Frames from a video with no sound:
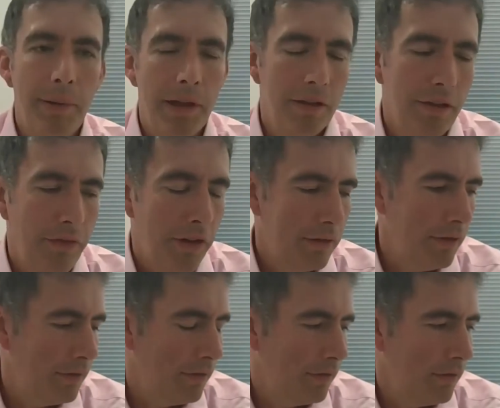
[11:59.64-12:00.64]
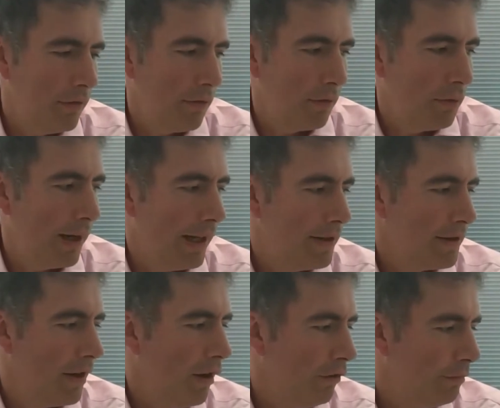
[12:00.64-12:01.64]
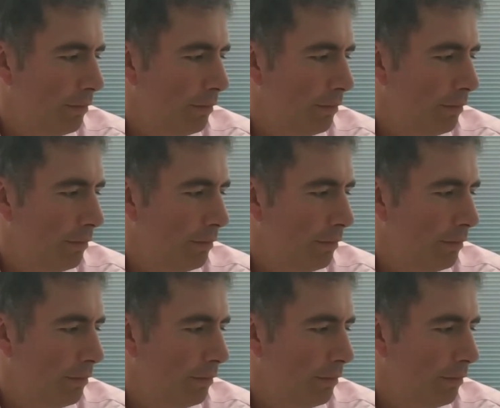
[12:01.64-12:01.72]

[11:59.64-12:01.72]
I mean, if I quickly start off